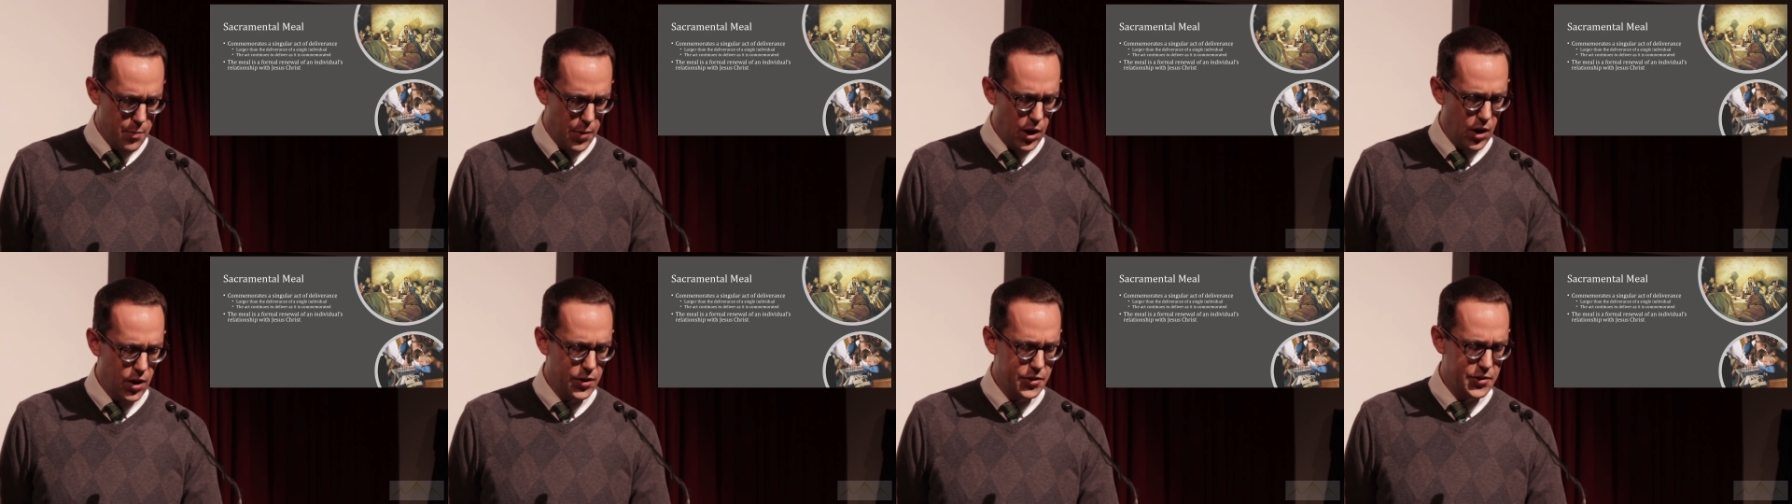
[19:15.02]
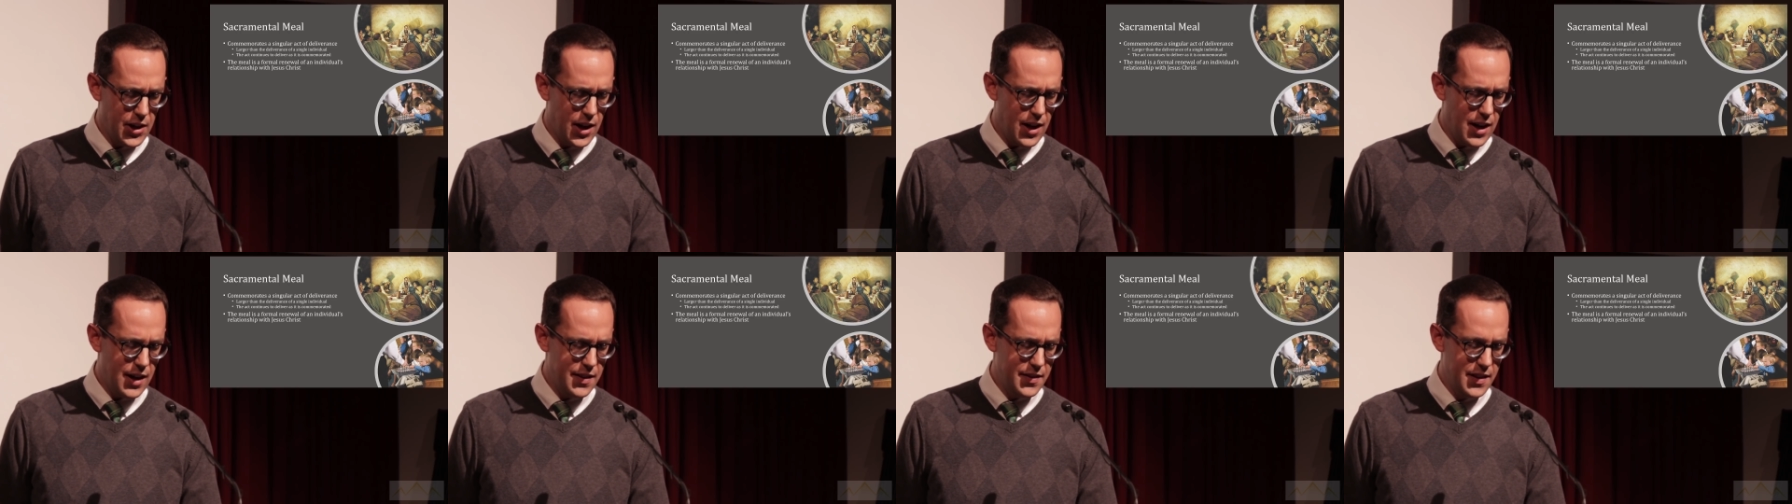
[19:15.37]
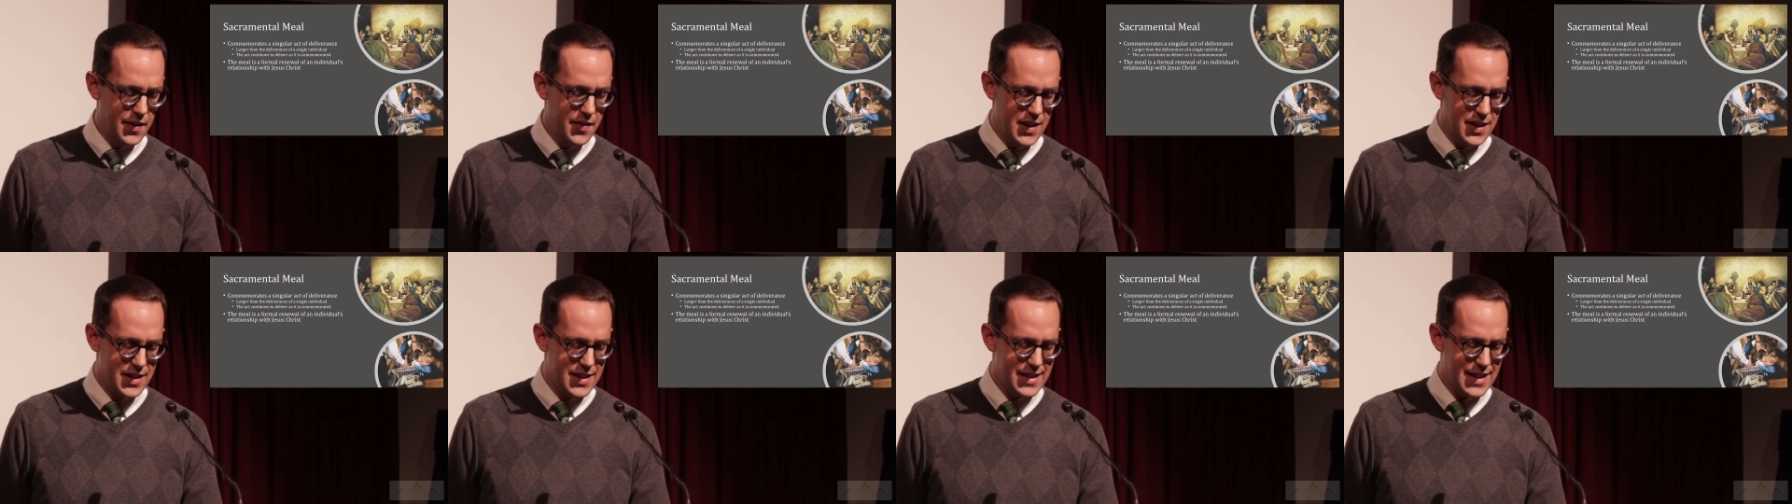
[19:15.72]
Paul
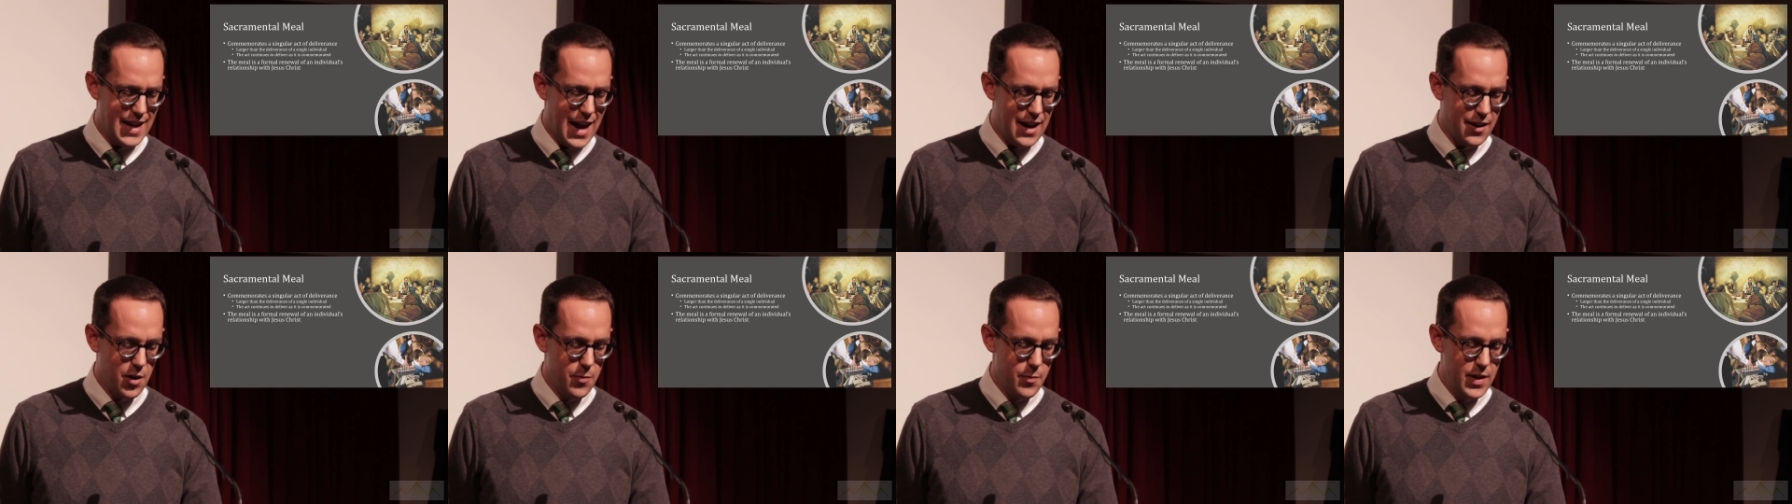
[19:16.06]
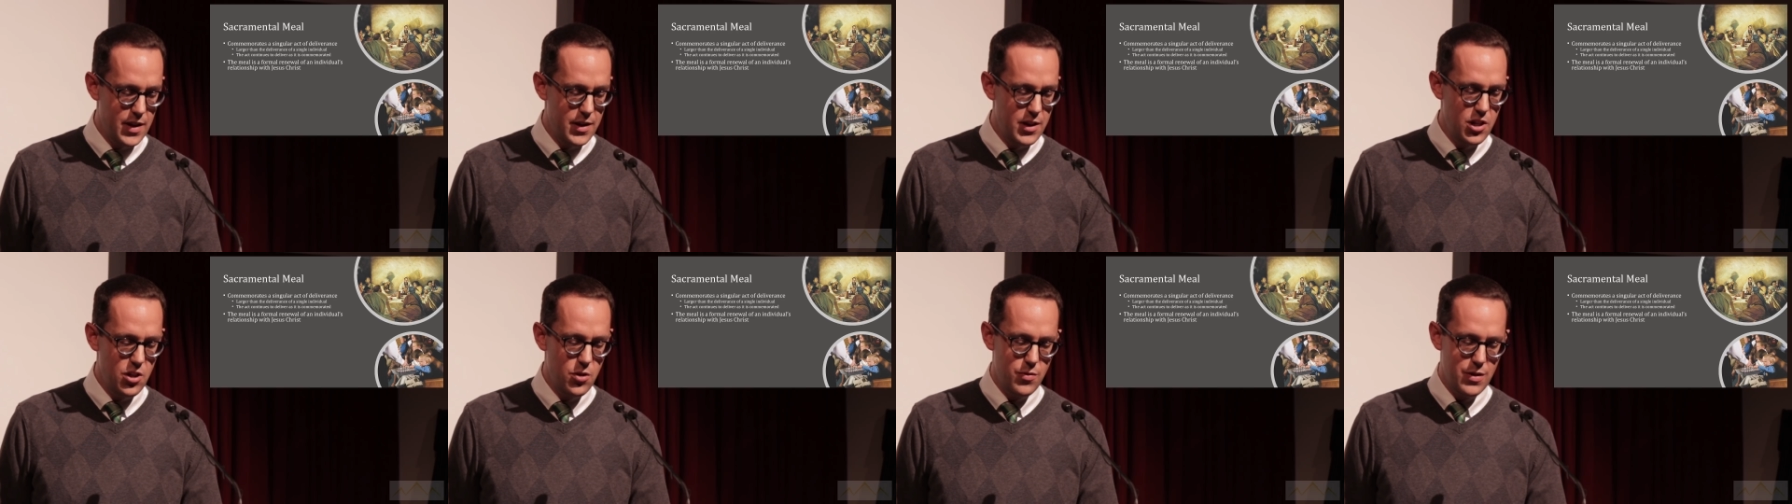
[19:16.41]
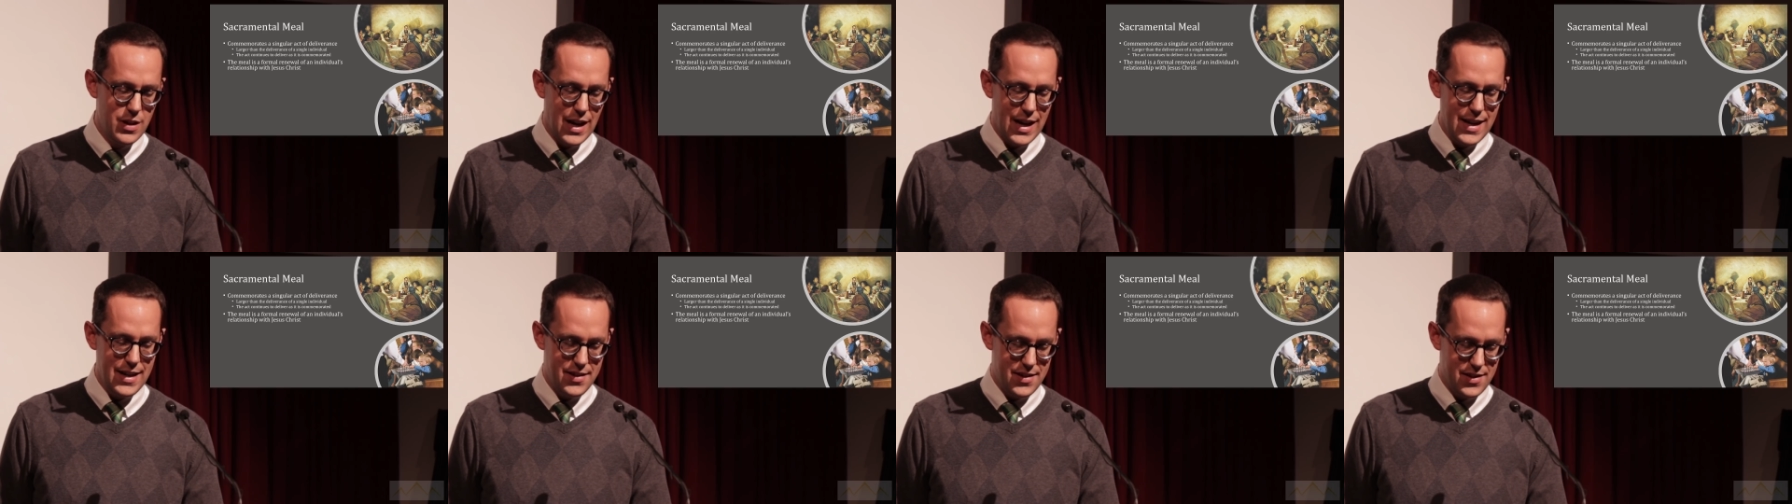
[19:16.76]
taught that the sacrament
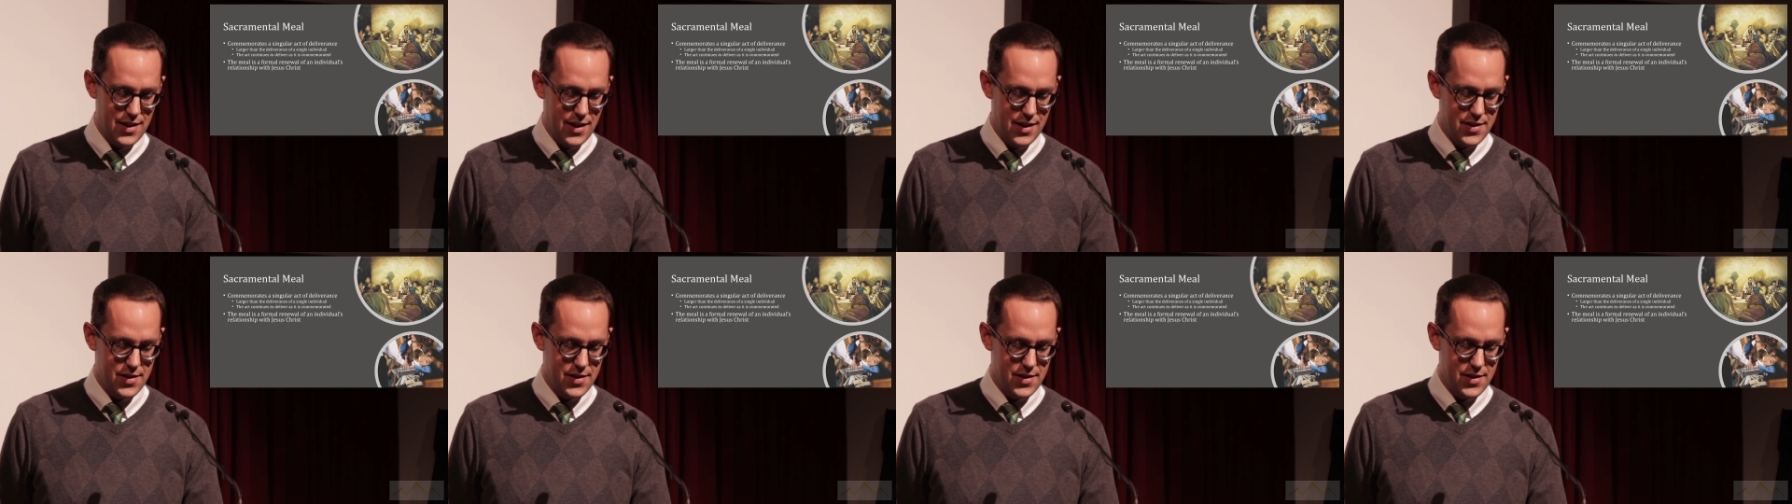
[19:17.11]
unites